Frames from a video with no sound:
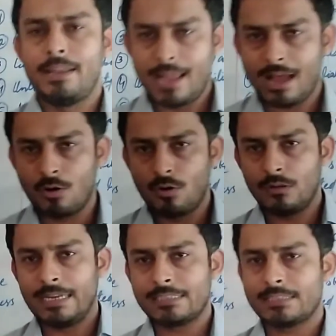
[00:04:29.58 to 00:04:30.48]
Now
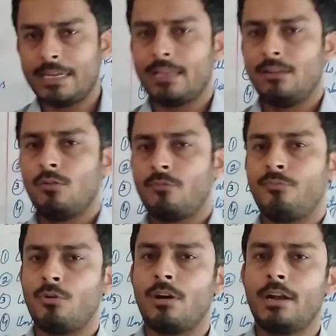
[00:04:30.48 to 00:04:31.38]
let's take a look
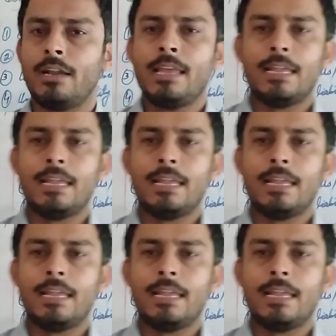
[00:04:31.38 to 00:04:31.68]
for